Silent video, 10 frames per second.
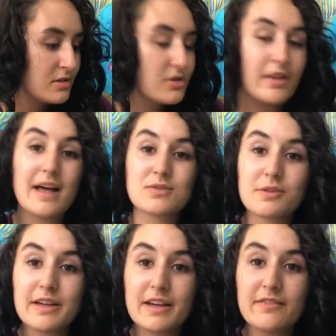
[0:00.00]
So that's
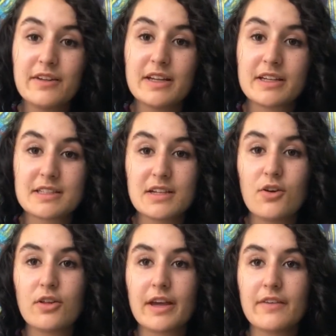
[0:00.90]
really convenient, because I
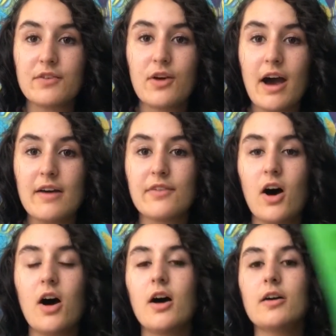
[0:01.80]
know like if you have
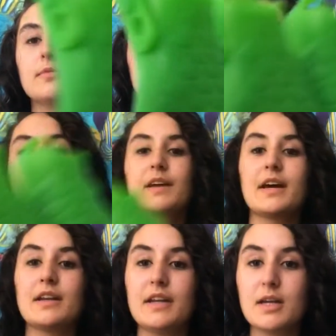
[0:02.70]
like
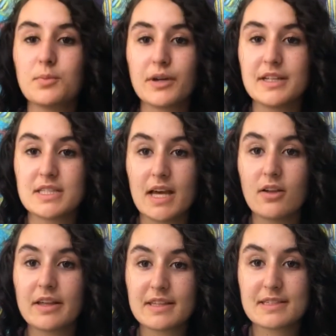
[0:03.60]
a neoprene
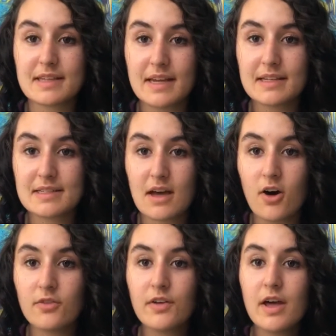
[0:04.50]
tail, like the skin
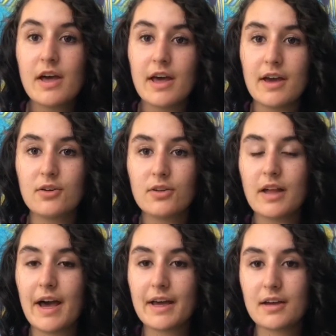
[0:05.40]
itself, it'll
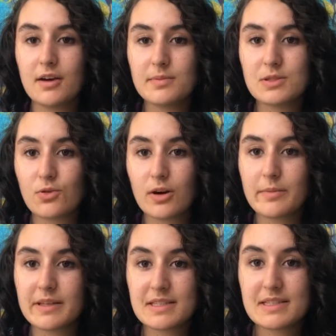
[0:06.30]
like
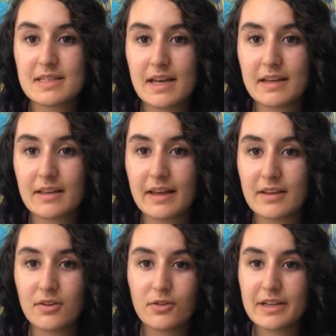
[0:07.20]
absorb and stick. Like
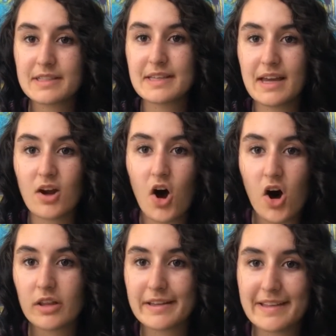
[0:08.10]
you'll get sand
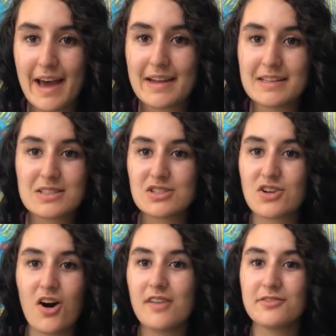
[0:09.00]
all in that, and it's just
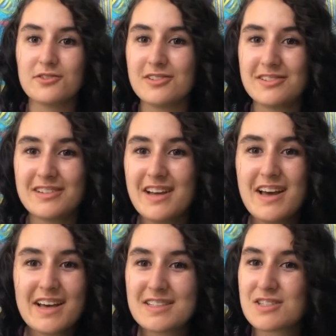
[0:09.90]
awful.
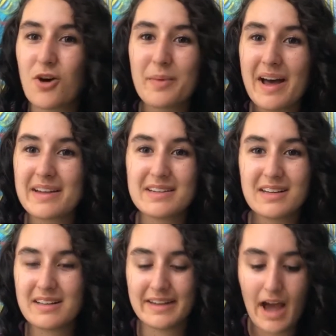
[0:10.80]
It's so bad to
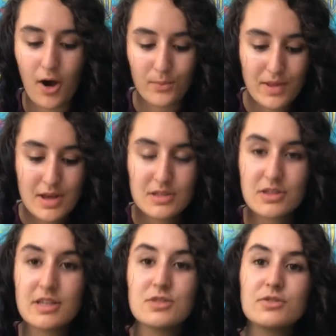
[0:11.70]
clean out. So
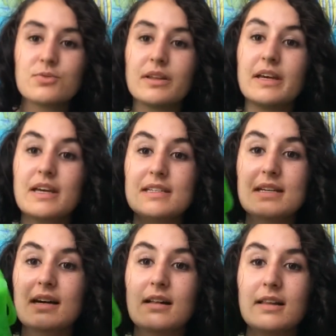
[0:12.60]
this one's really easy
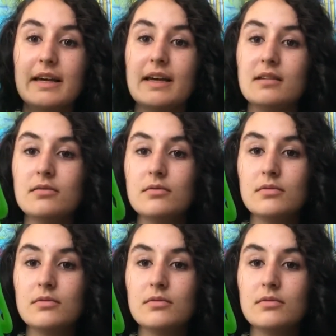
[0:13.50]
to clean